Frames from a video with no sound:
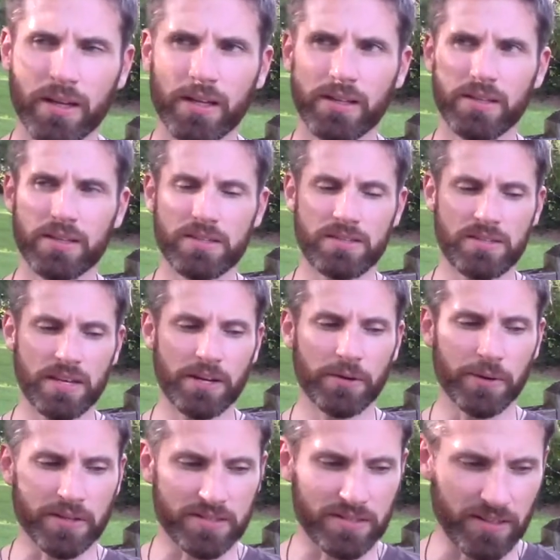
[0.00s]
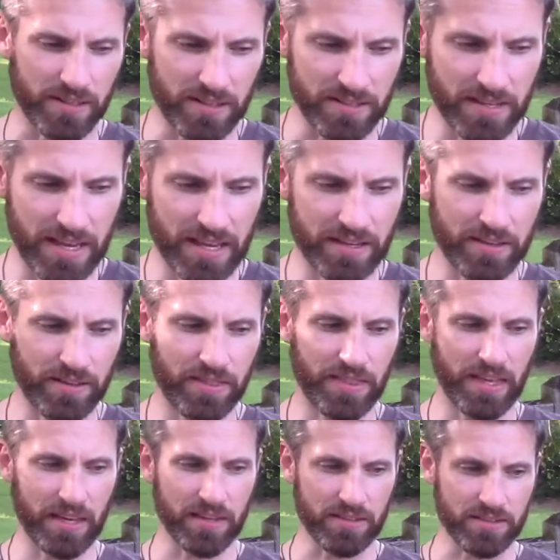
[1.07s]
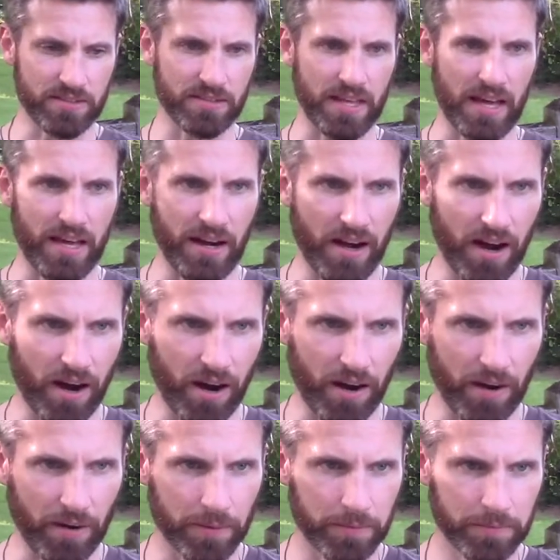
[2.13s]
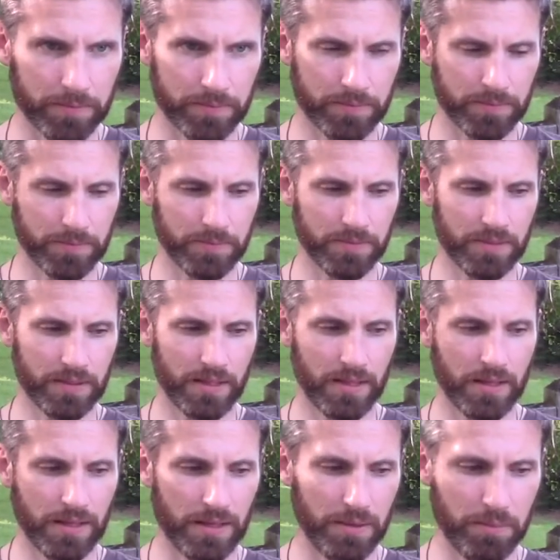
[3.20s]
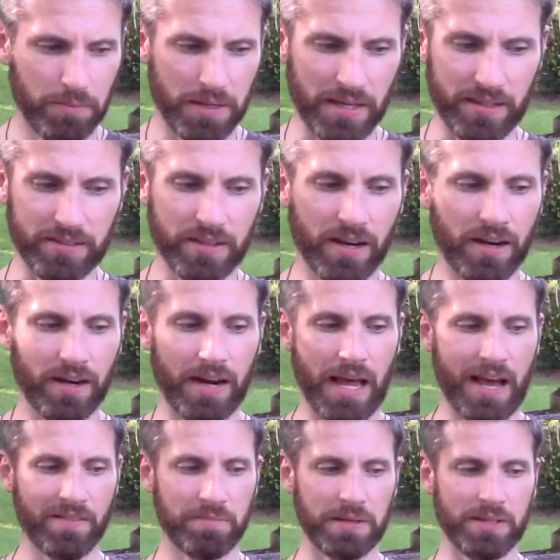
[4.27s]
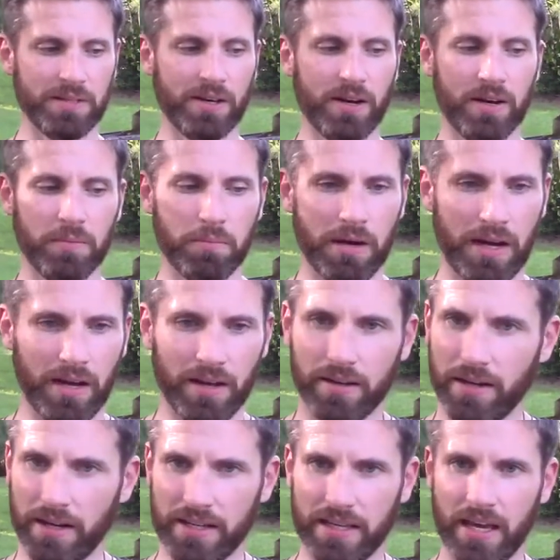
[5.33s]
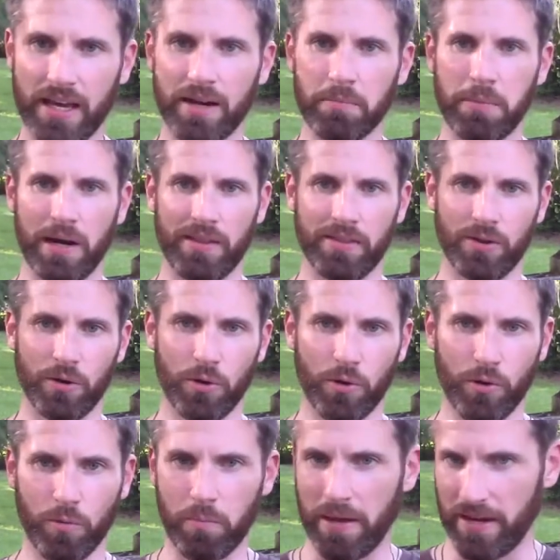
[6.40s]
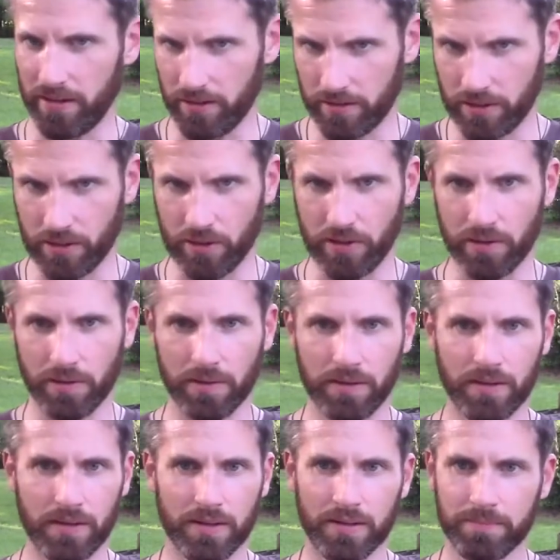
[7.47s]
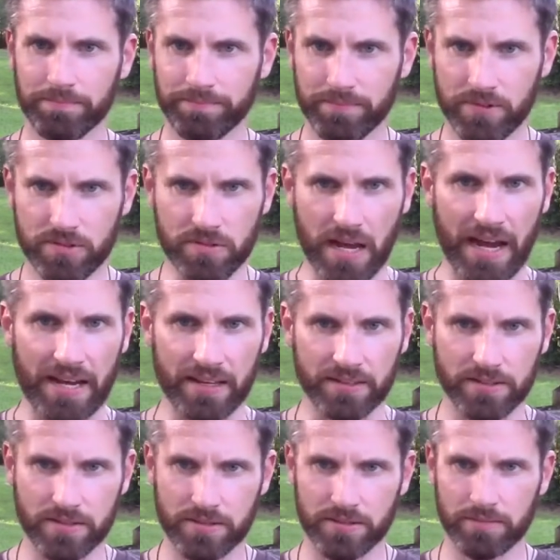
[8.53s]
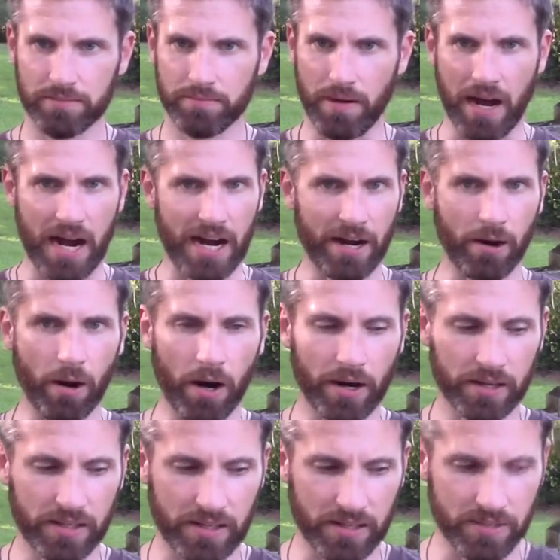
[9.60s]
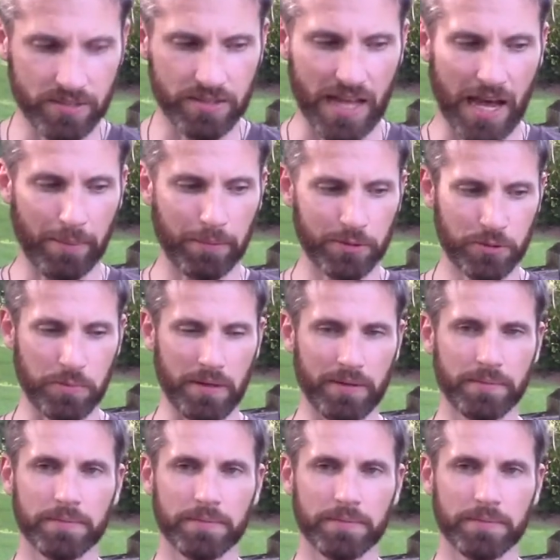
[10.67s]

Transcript: these secrets and these hidden things that are being done and have been done by the whole medical science hierarchy and establishment